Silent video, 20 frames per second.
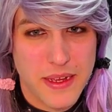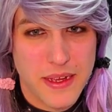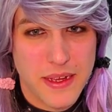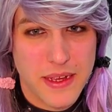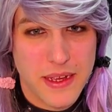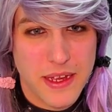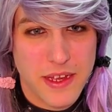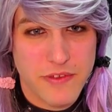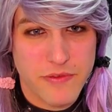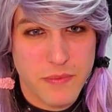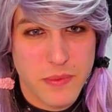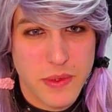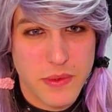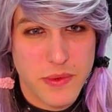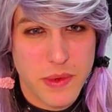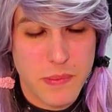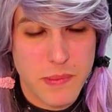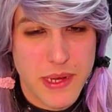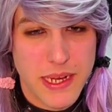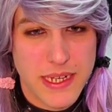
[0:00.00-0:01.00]
have been
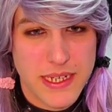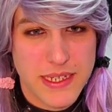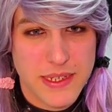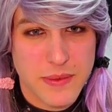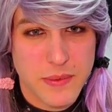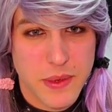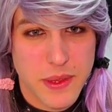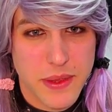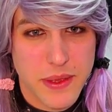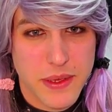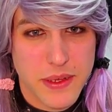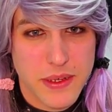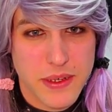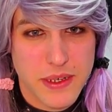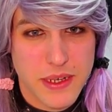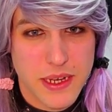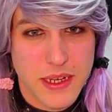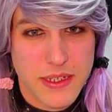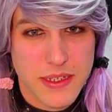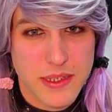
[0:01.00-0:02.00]
replaced with a
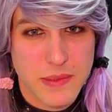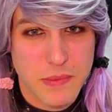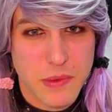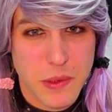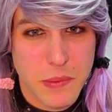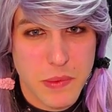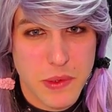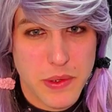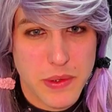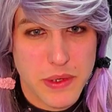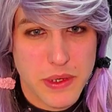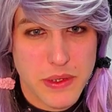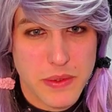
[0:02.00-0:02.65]
custom component